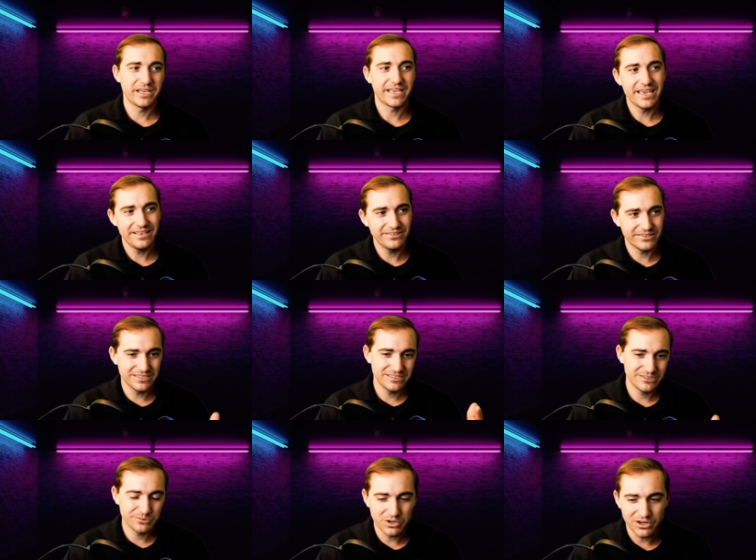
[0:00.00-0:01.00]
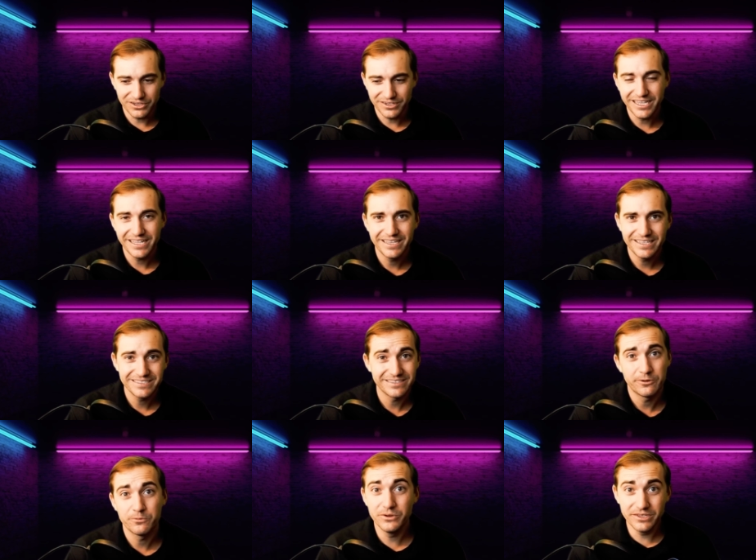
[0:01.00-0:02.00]
hey, look, this is where all your data is. And
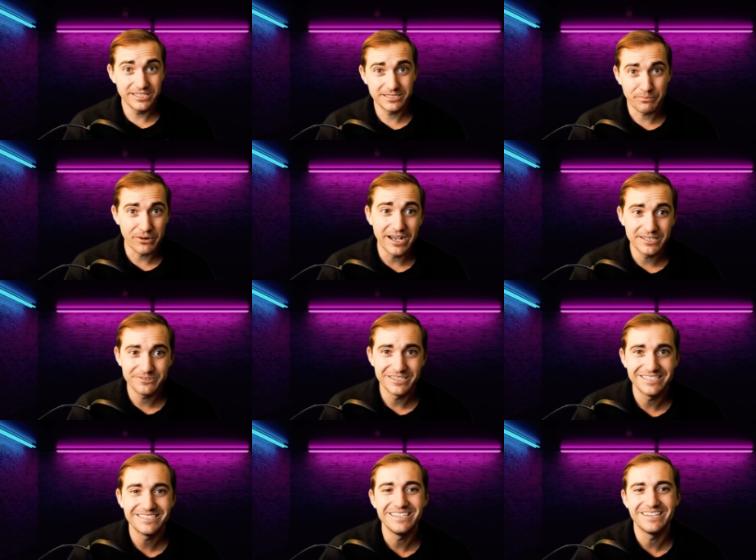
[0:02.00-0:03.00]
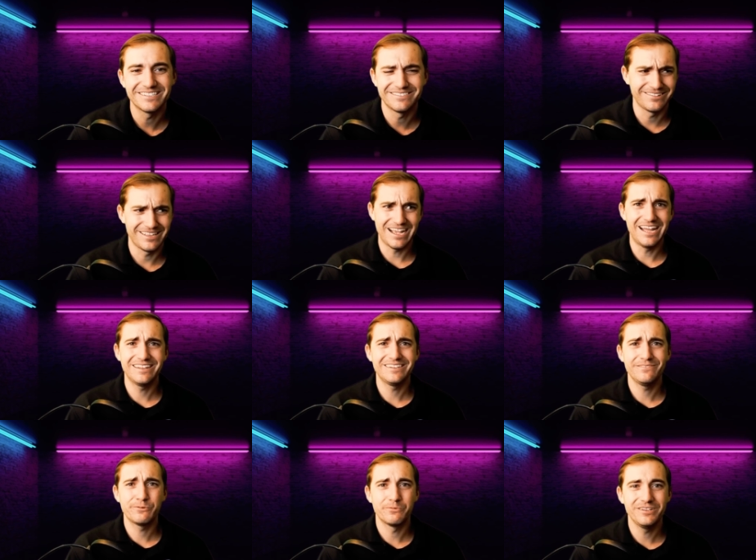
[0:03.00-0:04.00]
they're really surprised when they see it because they're like, I didn't
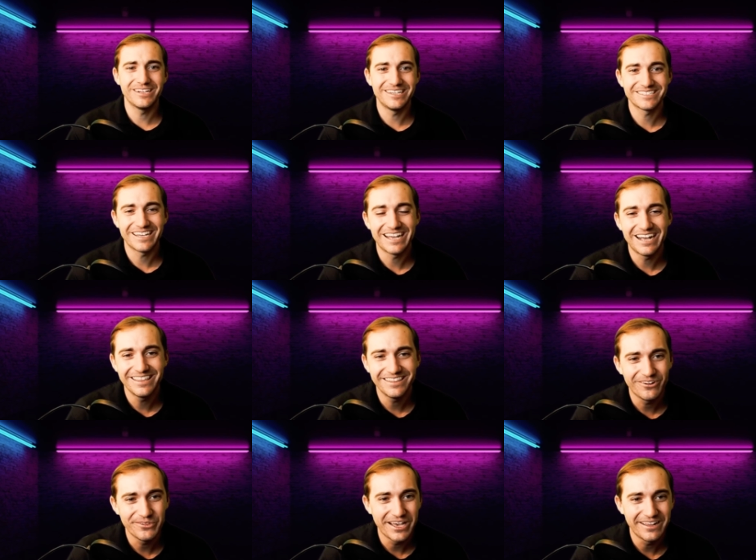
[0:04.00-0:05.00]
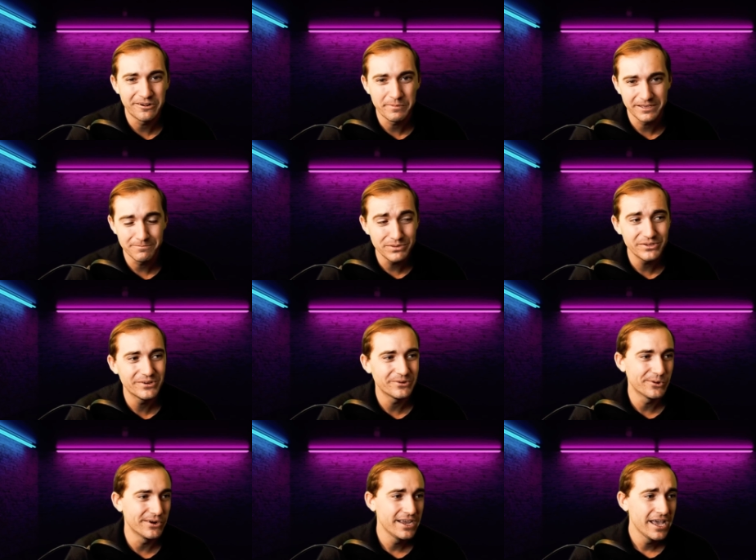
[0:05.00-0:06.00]
even realize I had all that on my computer.
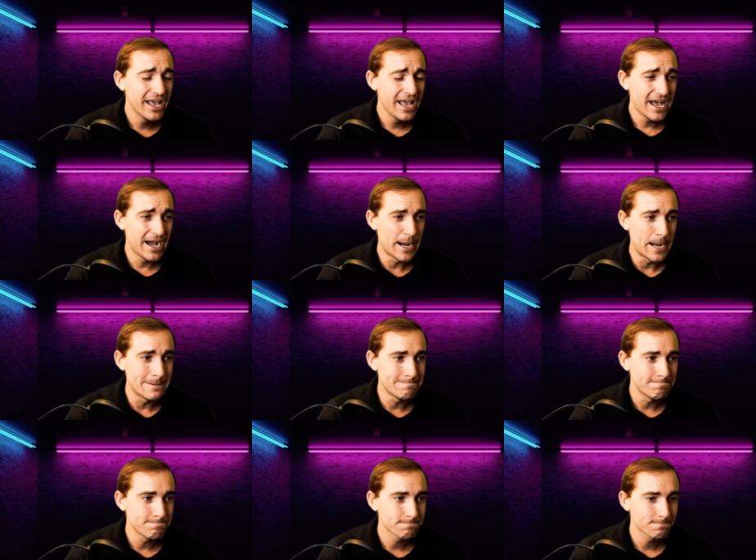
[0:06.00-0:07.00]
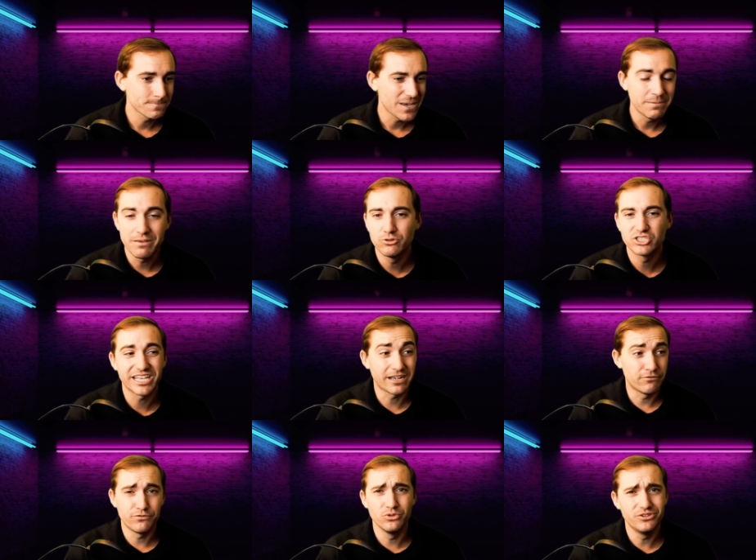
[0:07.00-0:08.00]
Or um, maybe it was like a
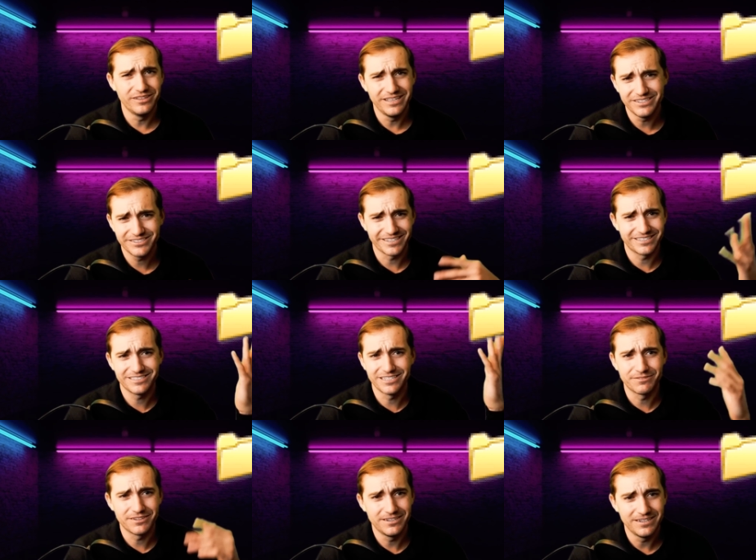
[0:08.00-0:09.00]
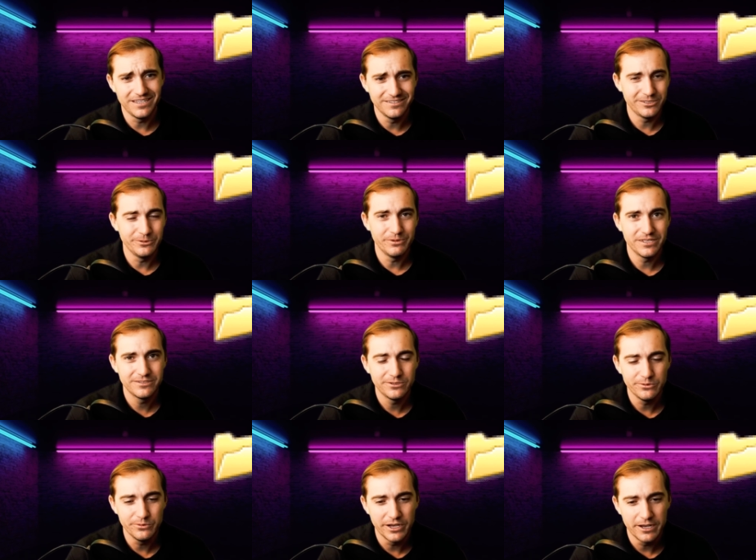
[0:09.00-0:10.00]
folder they just like stuffed in, into,
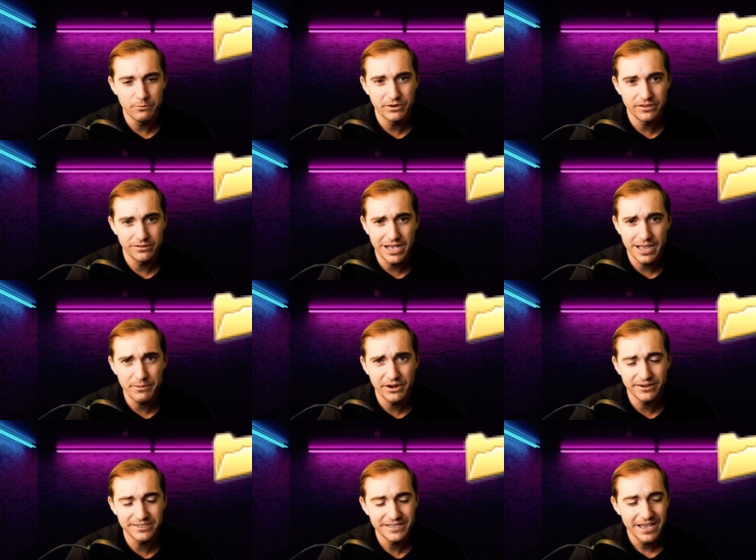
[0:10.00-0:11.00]
into uh, one of their libraries,